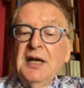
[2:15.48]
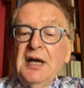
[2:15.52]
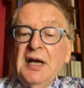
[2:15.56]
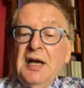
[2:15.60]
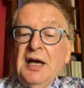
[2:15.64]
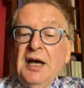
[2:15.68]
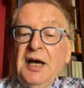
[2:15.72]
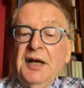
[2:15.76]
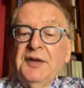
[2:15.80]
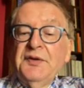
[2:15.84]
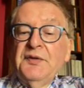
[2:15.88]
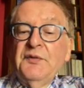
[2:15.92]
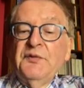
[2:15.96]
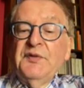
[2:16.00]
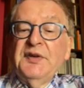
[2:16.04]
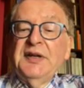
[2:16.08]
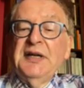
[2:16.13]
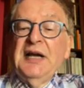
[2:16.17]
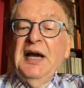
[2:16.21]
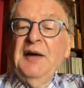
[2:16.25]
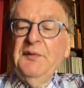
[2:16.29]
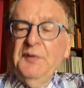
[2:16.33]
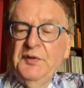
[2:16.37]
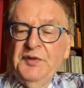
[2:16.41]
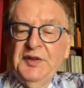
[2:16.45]
And the
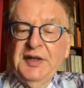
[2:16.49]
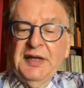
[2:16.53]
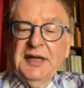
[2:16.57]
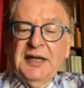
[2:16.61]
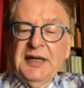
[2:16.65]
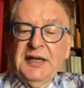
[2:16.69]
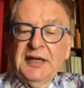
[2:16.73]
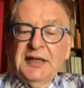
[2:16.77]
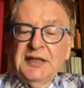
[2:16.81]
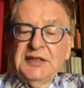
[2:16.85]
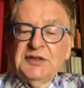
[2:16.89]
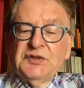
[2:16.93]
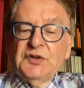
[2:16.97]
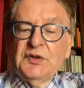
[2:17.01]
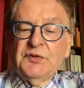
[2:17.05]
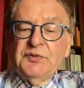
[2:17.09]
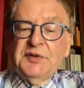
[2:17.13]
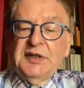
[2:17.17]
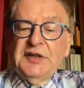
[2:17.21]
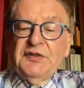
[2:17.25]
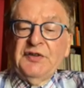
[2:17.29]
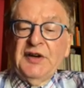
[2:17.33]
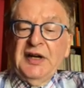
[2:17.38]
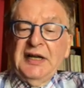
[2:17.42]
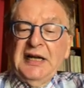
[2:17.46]
other thing is that
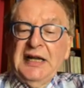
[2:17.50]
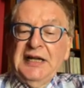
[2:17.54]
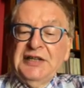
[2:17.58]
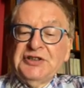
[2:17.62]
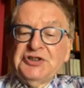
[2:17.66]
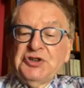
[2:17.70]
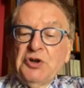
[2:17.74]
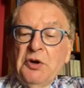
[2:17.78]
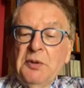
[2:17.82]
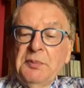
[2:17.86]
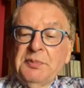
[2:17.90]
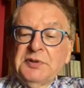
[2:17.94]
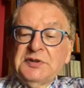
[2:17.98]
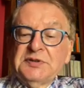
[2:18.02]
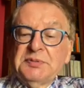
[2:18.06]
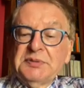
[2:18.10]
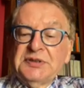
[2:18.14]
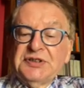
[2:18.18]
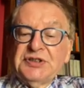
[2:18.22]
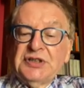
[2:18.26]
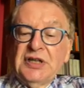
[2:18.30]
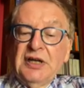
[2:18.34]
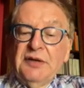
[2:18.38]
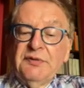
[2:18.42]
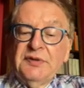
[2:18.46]
the Financial Ombudsman
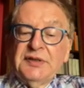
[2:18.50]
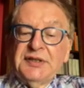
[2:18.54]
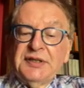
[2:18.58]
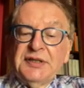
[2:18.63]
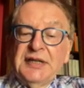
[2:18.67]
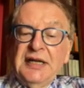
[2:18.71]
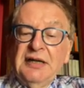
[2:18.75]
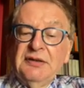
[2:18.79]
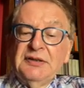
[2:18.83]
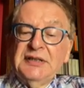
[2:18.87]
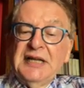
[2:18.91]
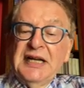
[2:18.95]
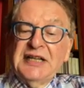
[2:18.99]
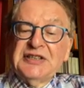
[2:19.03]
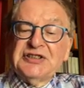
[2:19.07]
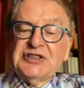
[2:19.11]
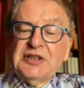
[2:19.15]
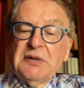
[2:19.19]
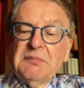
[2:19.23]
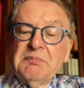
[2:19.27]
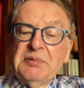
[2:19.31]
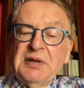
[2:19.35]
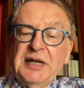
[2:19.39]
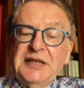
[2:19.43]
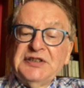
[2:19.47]
Service now takes
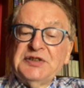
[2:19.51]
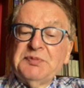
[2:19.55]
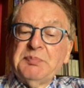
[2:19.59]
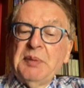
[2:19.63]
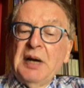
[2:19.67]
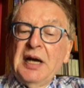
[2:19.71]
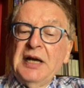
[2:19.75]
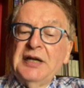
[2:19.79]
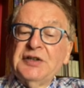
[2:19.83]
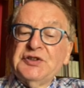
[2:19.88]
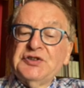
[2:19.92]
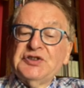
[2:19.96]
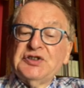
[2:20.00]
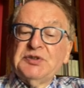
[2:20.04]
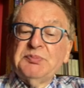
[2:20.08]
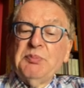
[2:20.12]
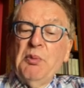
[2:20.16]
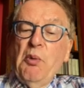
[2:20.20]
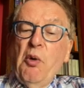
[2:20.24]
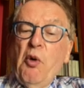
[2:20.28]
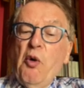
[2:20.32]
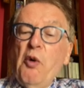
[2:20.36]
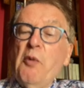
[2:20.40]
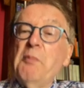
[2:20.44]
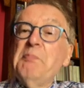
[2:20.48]
complaints by
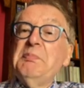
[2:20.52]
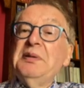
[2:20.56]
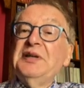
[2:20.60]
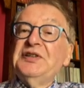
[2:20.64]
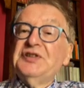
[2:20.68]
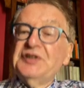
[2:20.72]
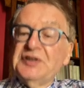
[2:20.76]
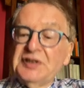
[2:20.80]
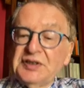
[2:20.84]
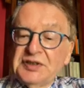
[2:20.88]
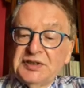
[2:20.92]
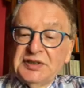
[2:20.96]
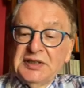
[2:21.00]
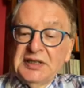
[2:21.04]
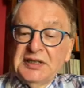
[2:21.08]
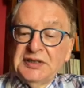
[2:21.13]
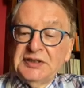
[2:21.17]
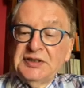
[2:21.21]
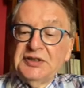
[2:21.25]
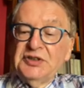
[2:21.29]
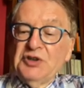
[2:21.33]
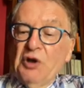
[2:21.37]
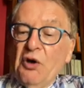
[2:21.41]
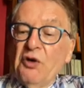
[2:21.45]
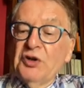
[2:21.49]
small businesses,
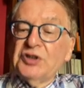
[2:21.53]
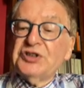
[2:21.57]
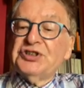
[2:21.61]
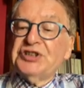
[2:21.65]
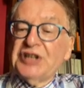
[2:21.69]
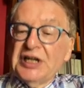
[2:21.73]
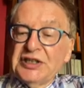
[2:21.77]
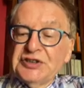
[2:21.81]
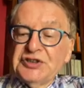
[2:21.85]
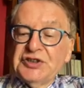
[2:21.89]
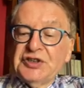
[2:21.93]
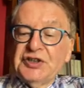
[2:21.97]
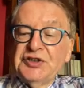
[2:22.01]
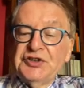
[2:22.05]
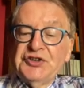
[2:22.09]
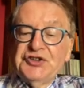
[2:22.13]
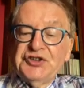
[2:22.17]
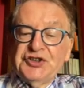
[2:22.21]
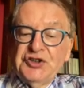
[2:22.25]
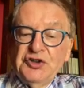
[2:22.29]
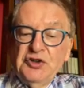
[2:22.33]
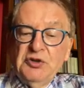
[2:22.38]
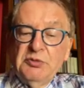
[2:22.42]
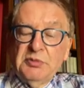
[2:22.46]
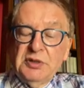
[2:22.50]
not just
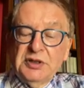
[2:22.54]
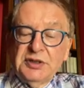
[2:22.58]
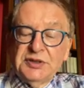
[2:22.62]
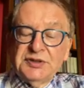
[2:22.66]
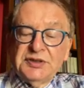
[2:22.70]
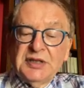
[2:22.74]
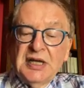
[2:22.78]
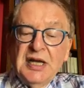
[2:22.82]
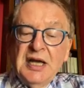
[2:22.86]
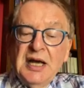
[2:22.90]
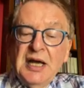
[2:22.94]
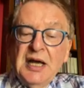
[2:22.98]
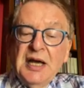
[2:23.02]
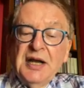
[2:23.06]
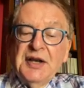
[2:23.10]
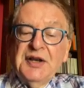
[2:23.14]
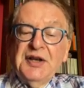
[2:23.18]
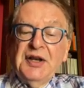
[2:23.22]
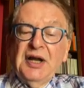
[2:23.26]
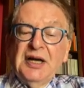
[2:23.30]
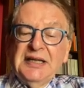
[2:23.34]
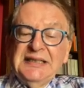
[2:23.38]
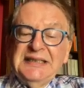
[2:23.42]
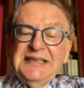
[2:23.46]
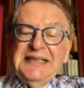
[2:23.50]
consumers.
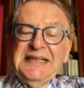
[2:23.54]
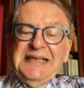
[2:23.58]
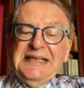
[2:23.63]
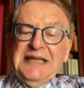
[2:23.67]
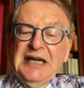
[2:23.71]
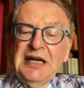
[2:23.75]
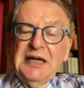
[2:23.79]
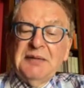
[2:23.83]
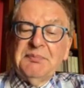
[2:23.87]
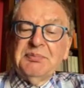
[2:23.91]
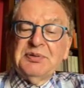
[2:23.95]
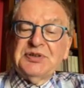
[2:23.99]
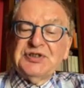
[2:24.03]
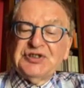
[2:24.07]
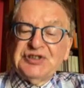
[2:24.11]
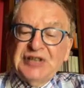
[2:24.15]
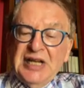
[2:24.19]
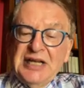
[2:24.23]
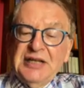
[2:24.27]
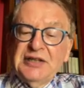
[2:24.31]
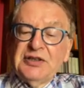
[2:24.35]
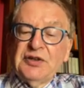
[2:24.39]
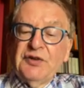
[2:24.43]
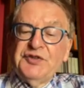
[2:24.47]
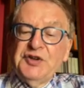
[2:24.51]

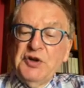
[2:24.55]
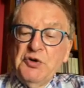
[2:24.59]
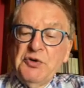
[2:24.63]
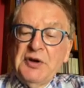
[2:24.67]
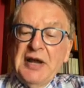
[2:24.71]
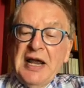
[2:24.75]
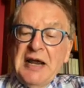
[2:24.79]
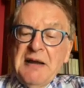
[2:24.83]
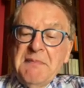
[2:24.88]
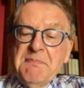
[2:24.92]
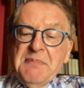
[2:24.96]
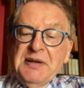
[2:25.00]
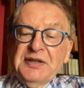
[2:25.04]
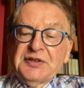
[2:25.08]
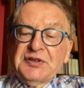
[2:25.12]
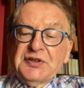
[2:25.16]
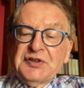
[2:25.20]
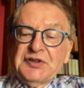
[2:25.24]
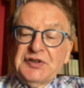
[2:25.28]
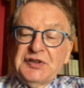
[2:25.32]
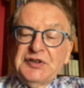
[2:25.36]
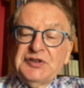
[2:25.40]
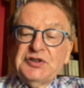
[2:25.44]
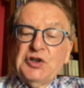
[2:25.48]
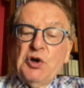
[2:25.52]
99% of UK
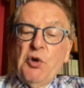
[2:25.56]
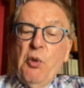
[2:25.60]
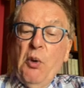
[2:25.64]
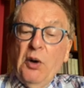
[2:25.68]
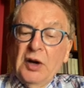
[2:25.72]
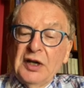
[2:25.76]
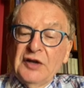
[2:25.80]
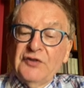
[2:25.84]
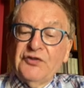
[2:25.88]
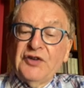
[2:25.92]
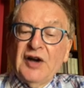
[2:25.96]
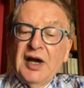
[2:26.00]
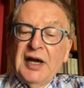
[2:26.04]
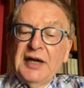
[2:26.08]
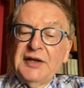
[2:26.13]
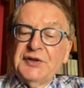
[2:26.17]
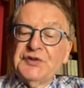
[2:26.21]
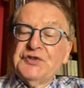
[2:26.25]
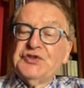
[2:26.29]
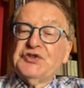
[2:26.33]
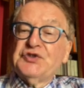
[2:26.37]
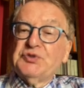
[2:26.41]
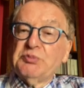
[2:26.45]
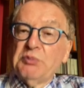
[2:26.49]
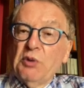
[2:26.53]
businesses qualify
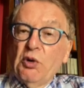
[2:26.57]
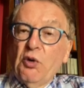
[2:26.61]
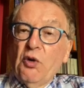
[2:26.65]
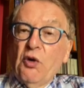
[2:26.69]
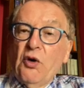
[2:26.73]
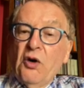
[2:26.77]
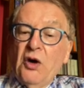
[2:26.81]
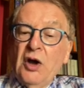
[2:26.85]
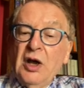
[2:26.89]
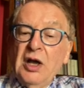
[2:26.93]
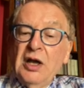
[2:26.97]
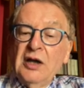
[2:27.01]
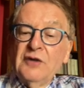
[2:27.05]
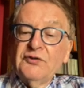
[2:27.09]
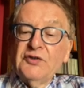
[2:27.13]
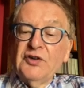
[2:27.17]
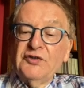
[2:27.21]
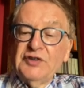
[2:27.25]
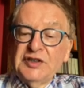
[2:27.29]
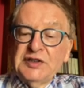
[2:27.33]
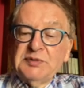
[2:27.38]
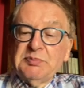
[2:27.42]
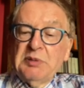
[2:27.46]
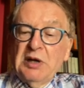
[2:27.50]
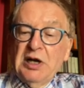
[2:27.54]
as small for
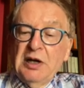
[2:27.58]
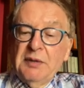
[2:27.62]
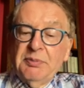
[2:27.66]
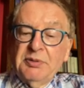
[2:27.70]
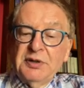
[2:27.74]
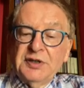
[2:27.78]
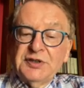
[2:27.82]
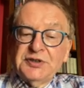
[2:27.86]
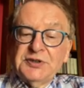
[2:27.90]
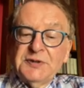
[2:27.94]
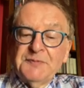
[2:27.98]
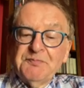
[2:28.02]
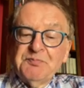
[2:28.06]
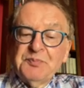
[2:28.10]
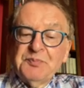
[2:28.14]
this purpose.